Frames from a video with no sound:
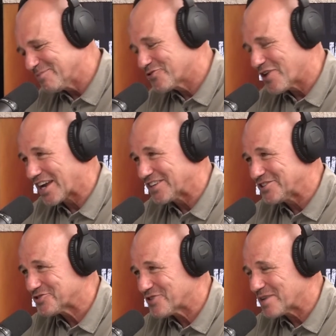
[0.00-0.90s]
dragging
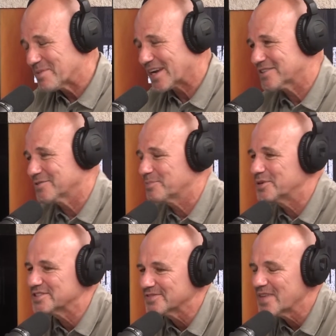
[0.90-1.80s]
you straight back to
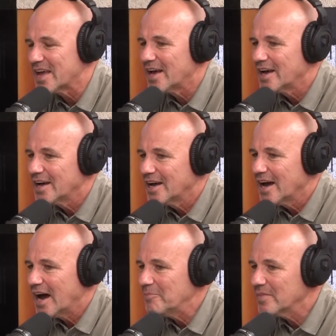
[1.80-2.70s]
prison.
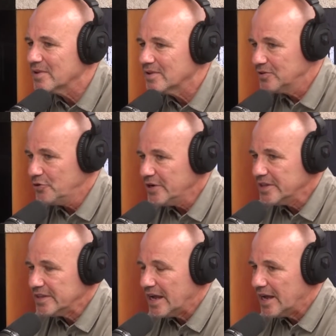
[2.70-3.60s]
You're
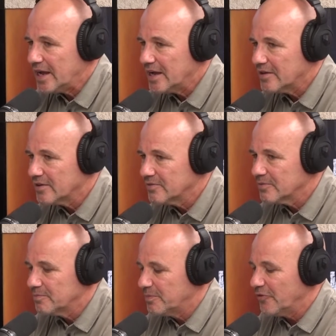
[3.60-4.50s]
in
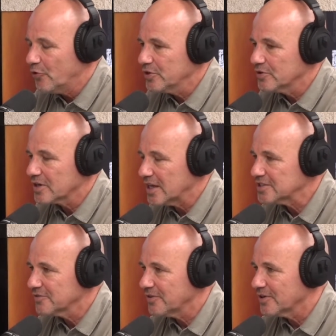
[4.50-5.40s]
before you're
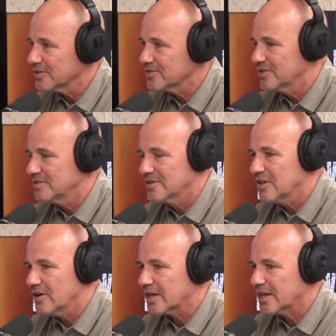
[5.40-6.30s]
classified. You're
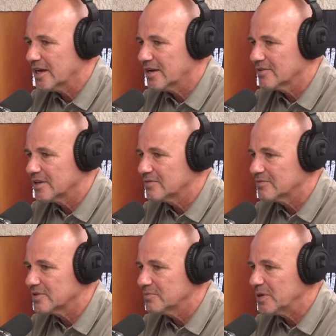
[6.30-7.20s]
like
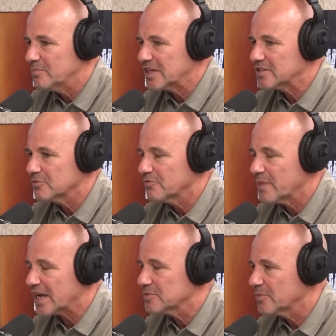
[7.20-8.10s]
you'd be mixing with
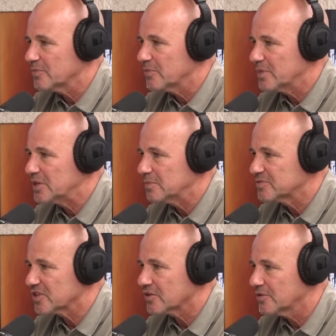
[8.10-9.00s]
maximum and minimum
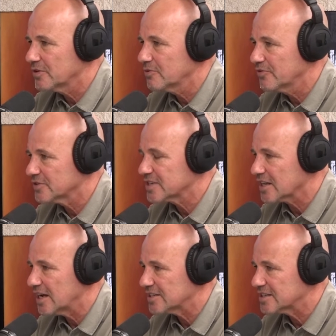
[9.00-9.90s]
security. If it's a
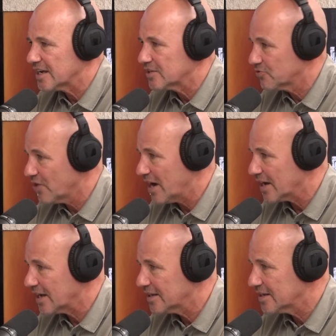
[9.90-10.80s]
Class A
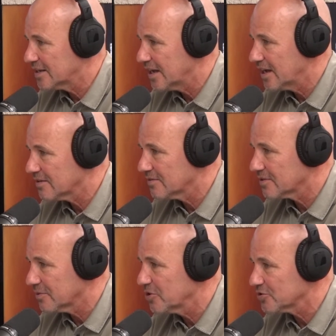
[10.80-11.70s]
drug,
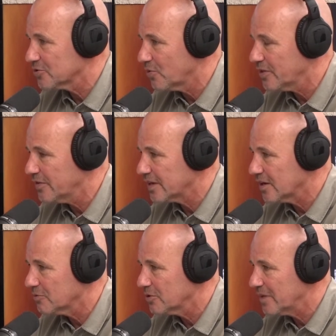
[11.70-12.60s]
commercial quantity,
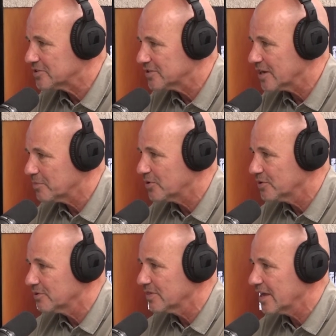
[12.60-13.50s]
I would imagine they put
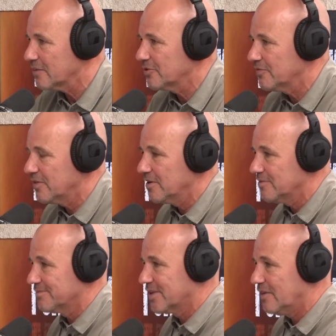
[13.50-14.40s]
you in there with the
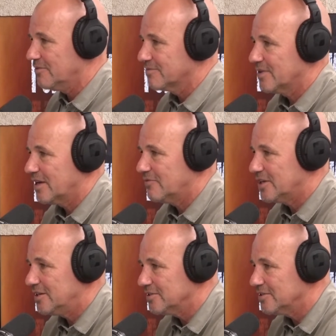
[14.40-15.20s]
heavy hitters.